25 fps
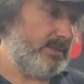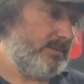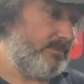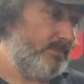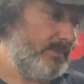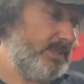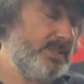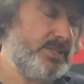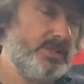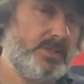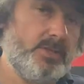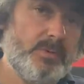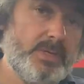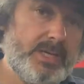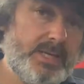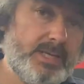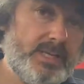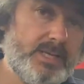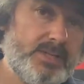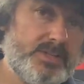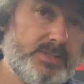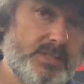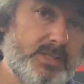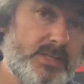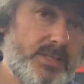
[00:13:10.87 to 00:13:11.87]
Means a new head
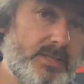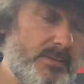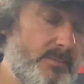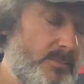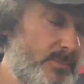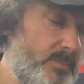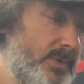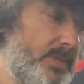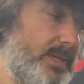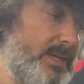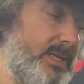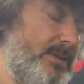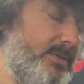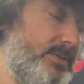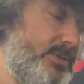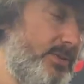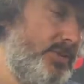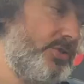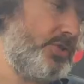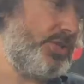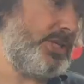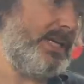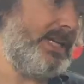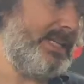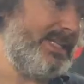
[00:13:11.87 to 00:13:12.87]
gasket, but it gives
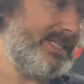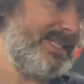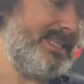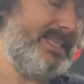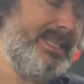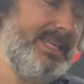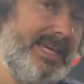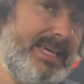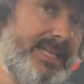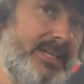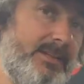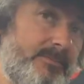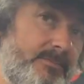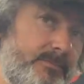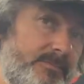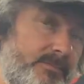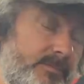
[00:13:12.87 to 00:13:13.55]
us chance then,